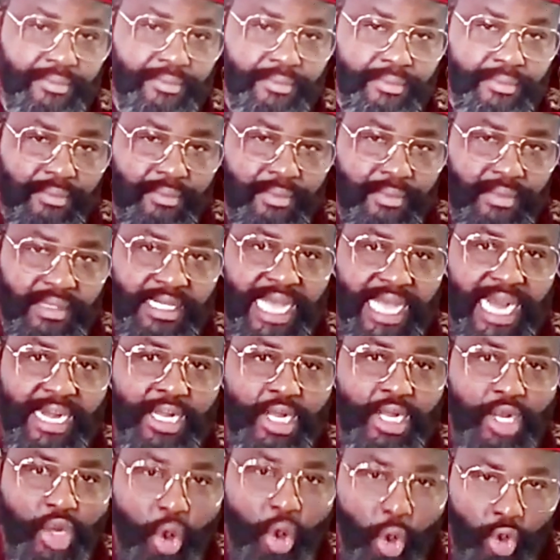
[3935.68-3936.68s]
That
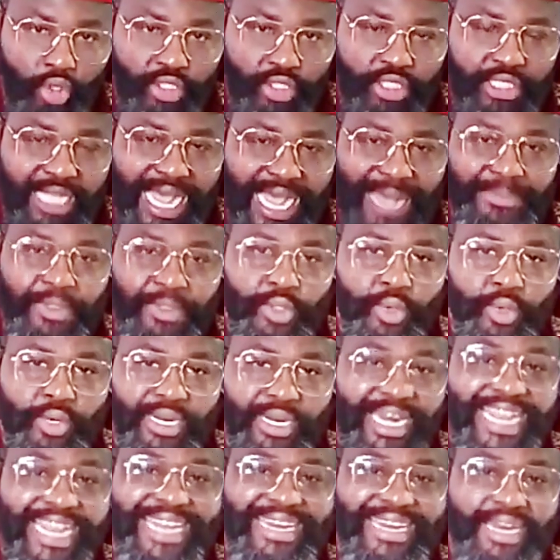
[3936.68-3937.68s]
knows absolutely
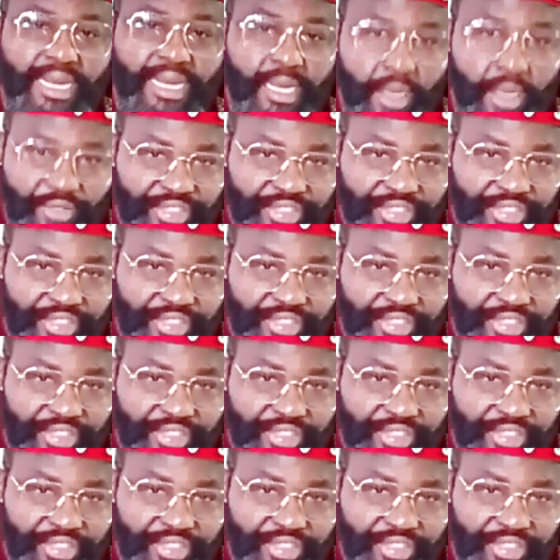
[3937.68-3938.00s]
nothing.